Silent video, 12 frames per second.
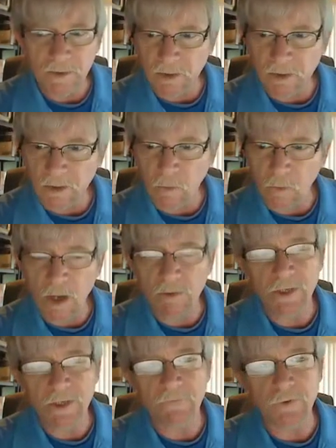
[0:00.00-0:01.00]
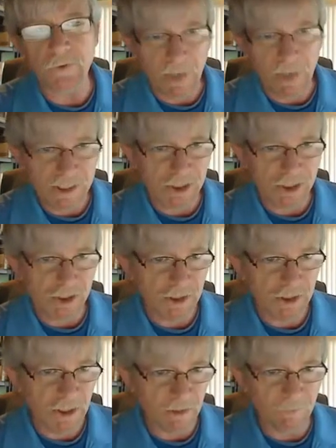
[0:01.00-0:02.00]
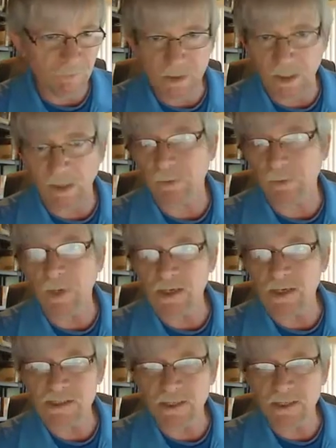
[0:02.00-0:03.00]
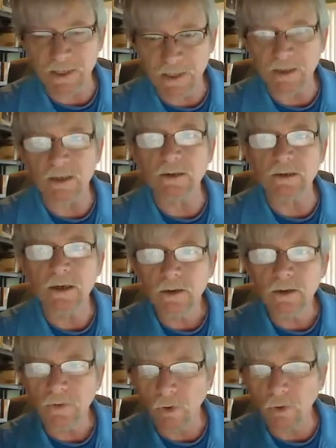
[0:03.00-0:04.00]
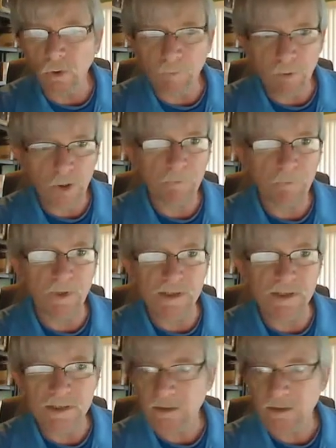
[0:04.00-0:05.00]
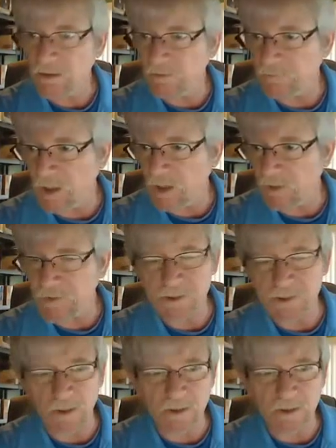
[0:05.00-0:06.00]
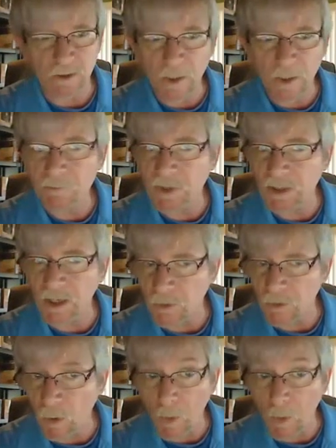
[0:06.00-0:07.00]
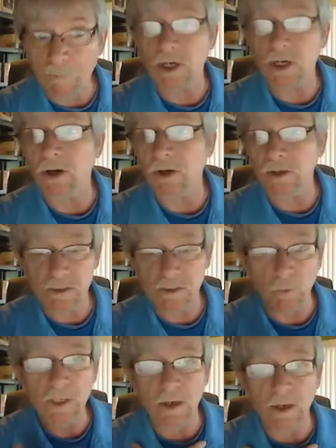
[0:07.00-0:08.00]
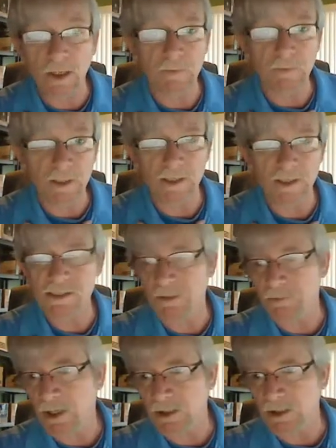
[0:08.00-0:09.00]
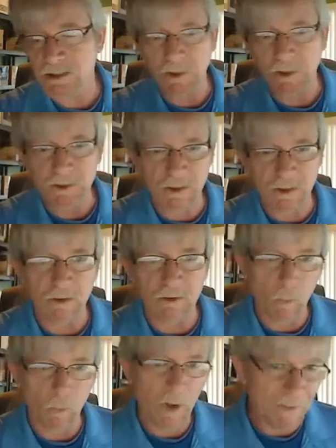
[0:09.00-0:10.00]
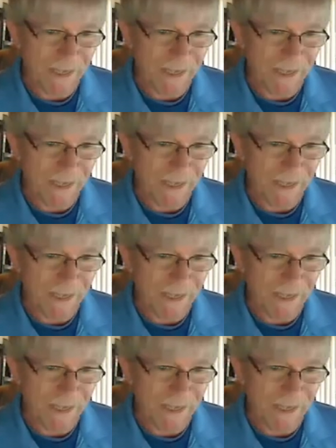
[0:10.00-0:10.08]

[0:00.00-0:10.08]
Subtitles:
the quality of your message can be compromised. And again, the whole purpose of conducting a web class or webinars, we call them in ICM College, we like to call it a